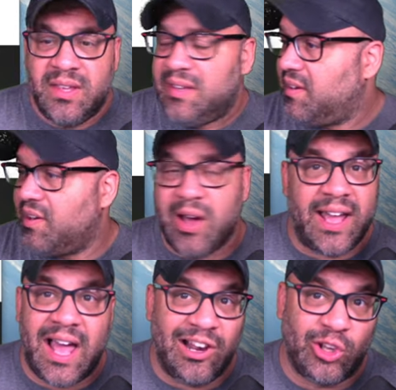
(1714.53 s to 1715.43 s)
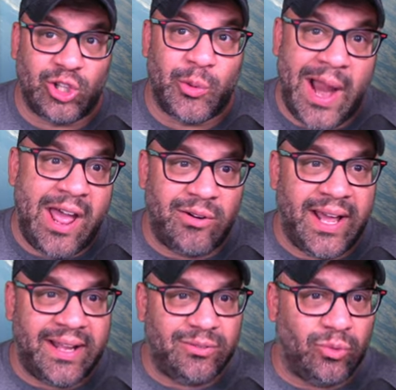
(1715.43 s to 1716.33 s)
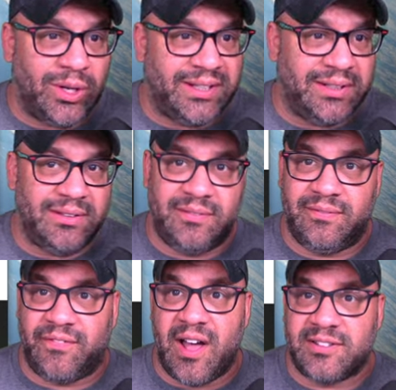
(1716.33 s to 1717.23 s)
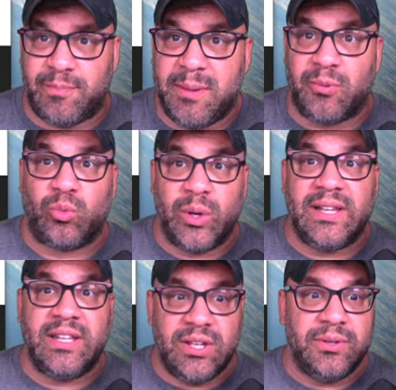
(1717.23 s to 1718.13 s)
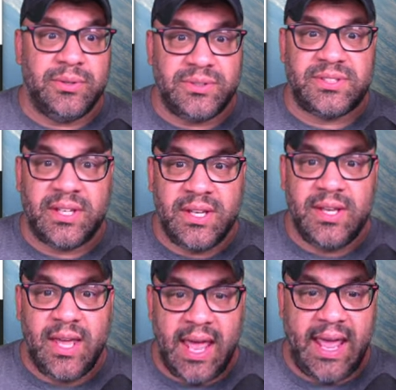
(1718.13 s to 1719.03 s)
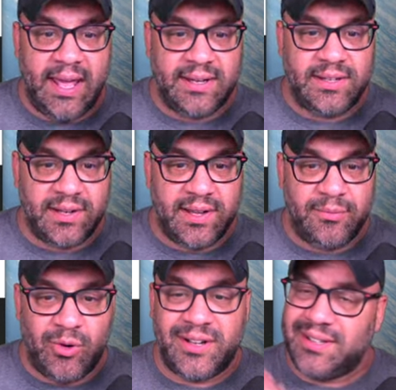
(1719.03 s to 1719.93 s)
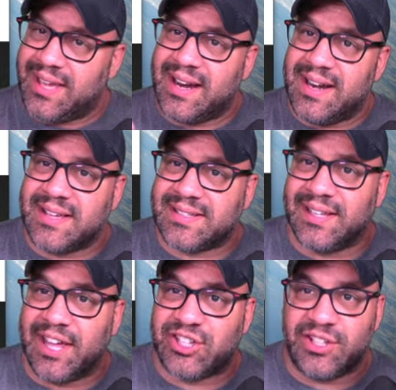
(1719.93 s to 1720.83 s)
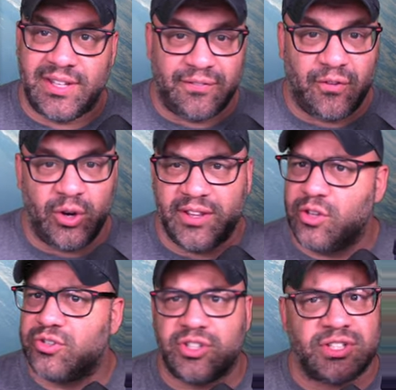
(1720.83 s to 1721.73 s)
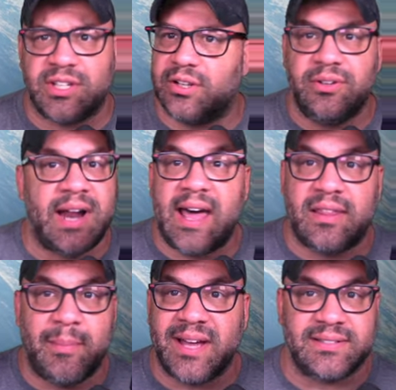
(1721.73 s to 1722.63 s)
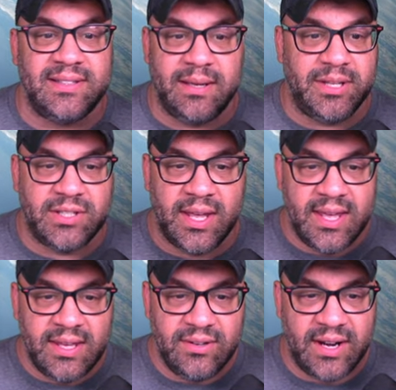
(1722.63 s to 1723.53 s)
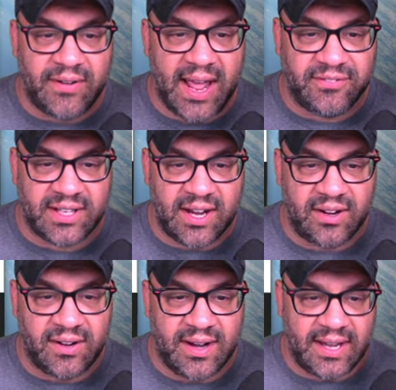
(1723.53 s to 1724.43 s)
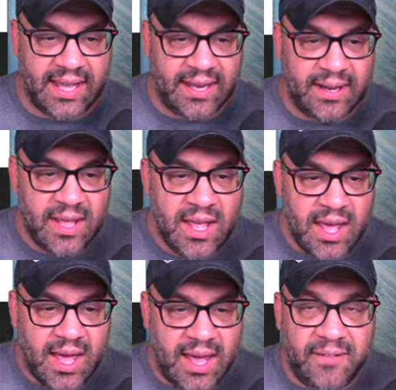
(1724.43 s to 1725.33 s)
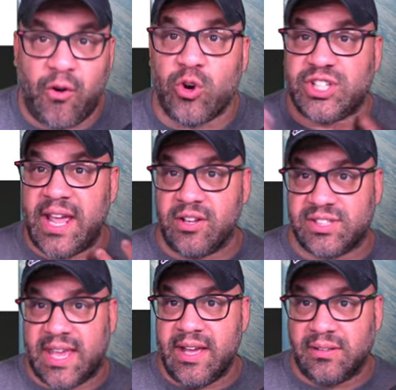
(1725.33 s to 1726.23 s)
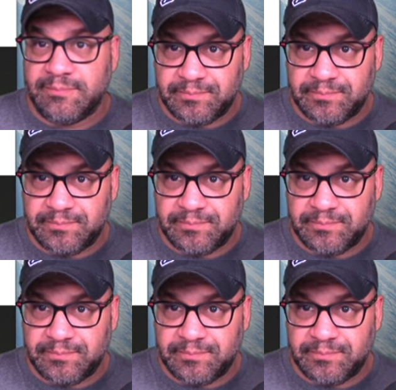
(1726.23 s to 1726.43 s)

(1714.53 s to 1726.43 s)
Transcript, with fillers: you know, I, I looked around at what fonts people really use and um, wanted to get a nice collection there for you. And those are just included out of the box on the image. You never have to carry it again. Uh, and of course, Tailscale